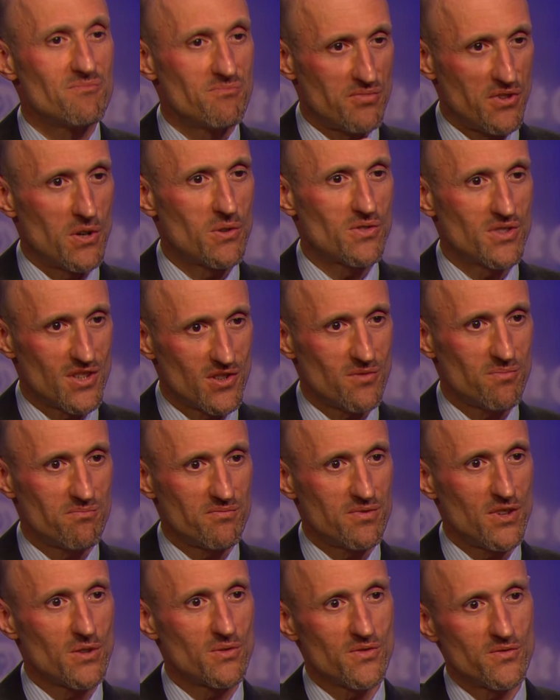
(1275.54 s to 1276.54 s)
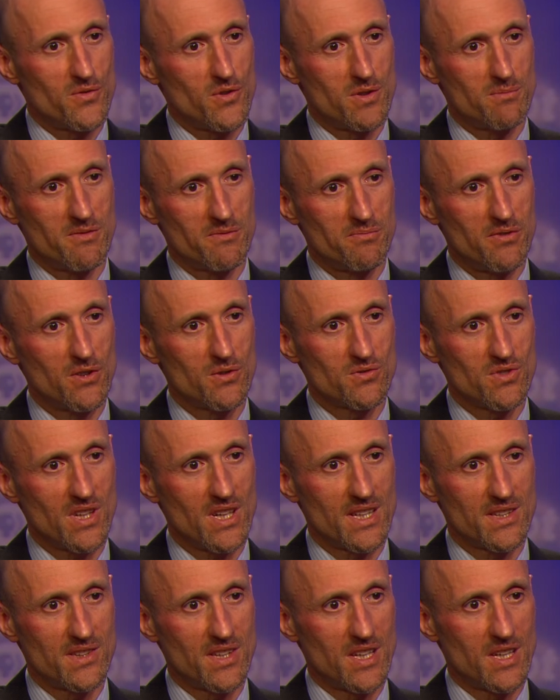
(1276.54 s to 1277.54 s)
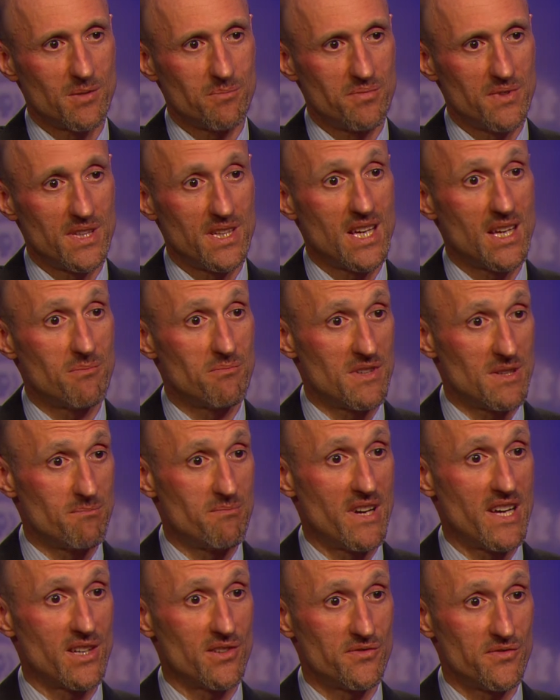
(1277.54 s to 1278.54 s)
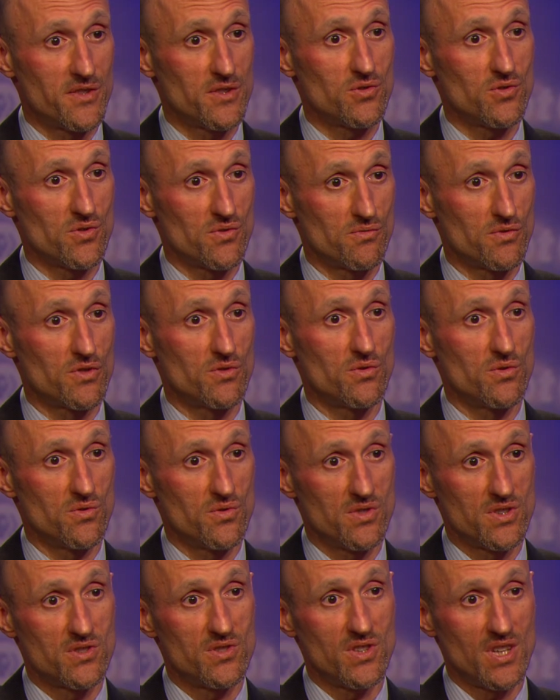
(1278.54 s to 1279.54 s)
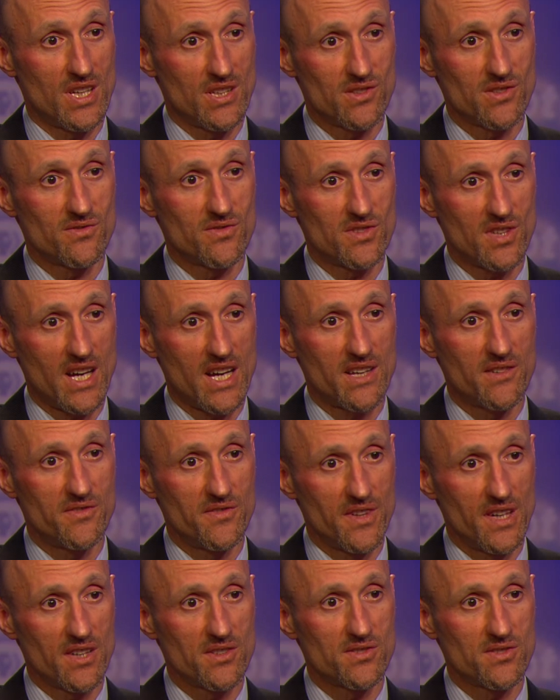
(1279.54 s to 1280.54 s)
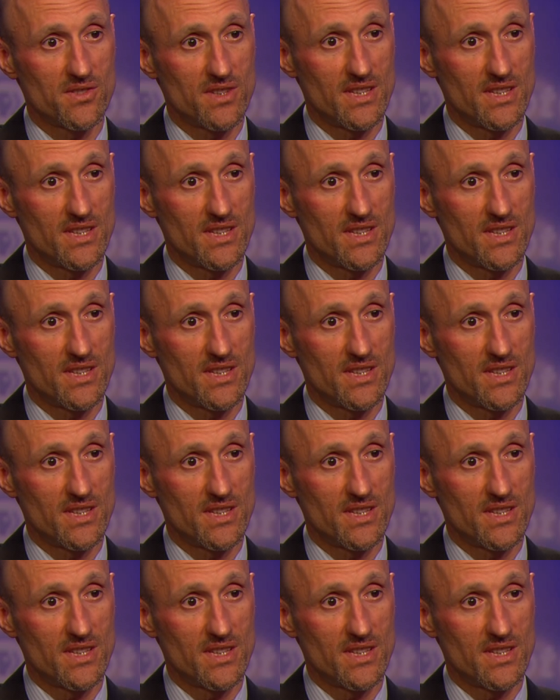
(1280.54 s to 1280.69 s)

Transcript: Pro, this pro form of proton therapy can be beneficial and reduce the chance of side effects.